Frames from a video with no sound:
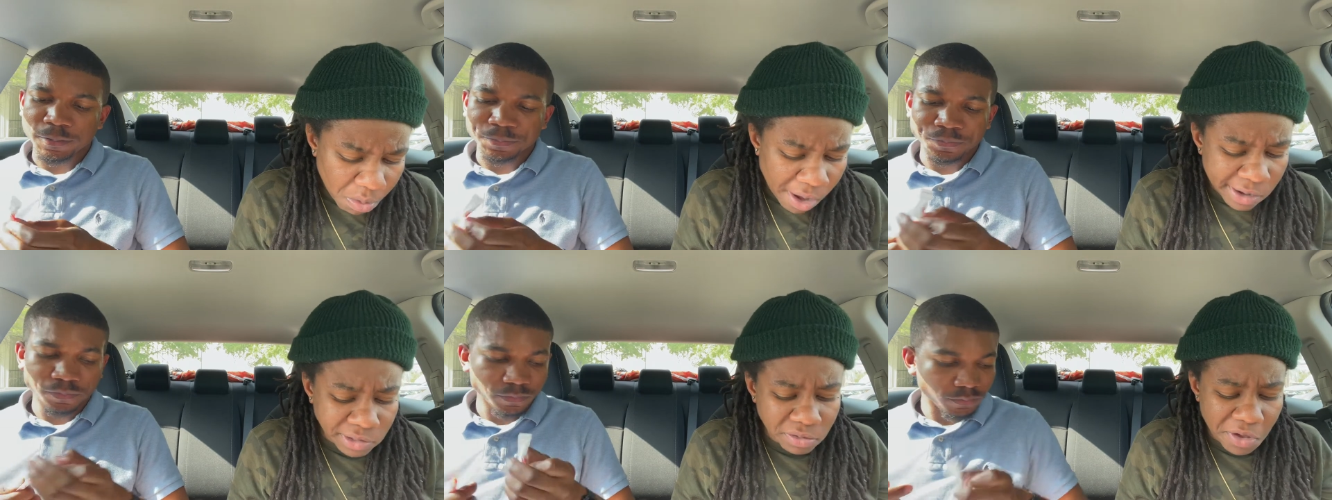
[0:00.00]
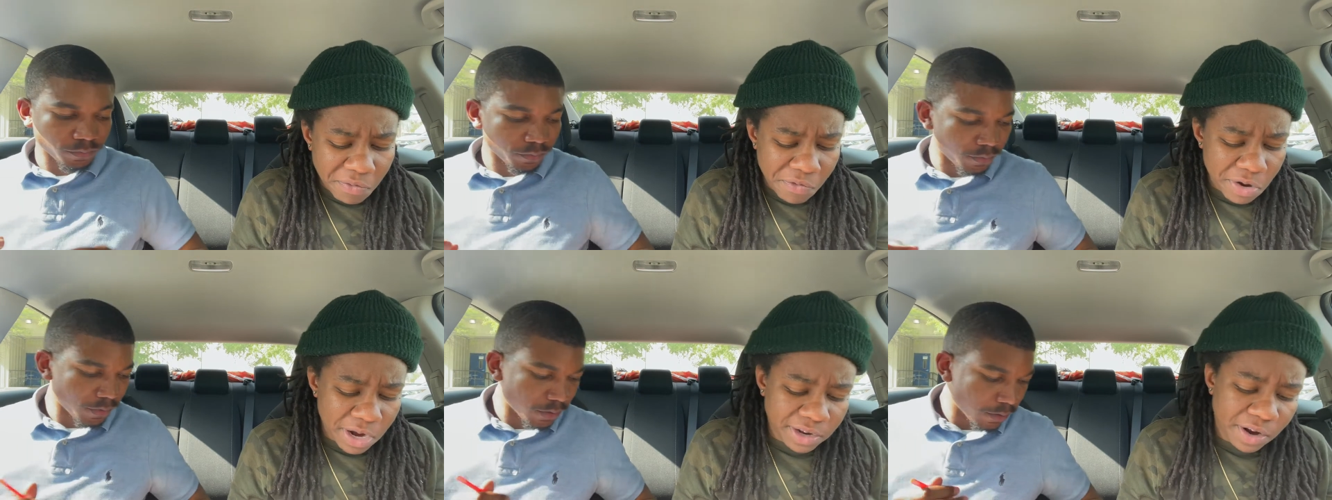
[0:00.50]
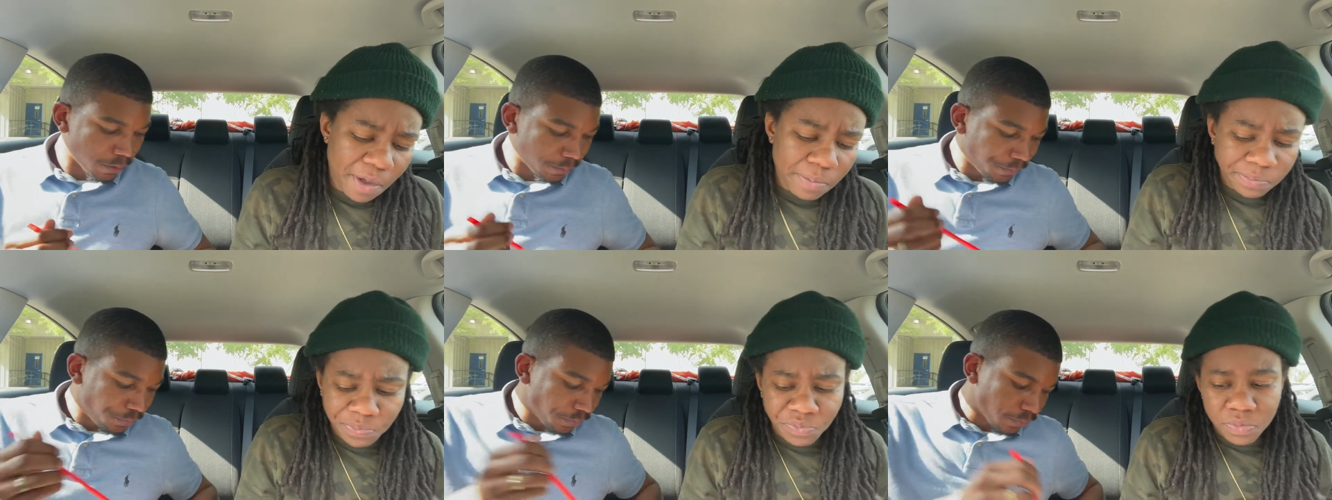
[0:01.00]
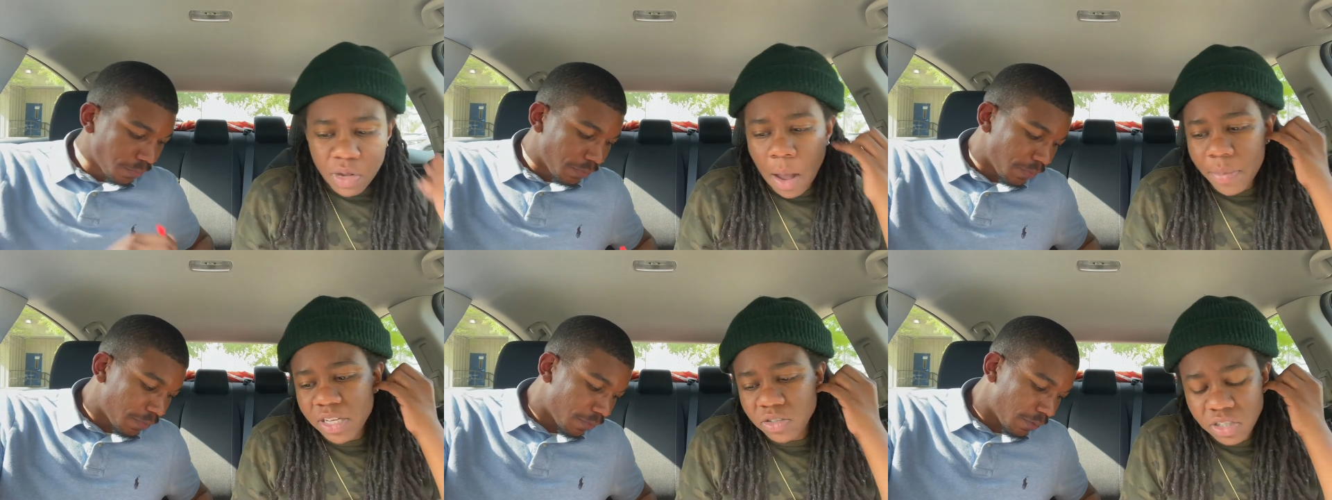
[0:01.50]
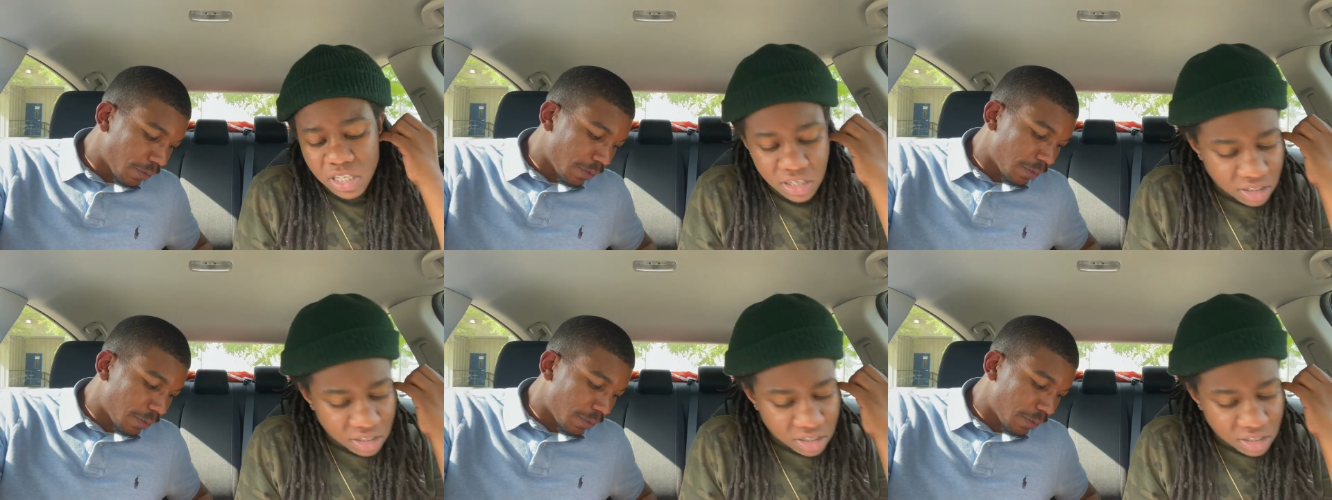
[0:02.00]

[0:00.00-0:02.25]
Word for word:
Speaker 1: don't stuff for it like that. I'm interested to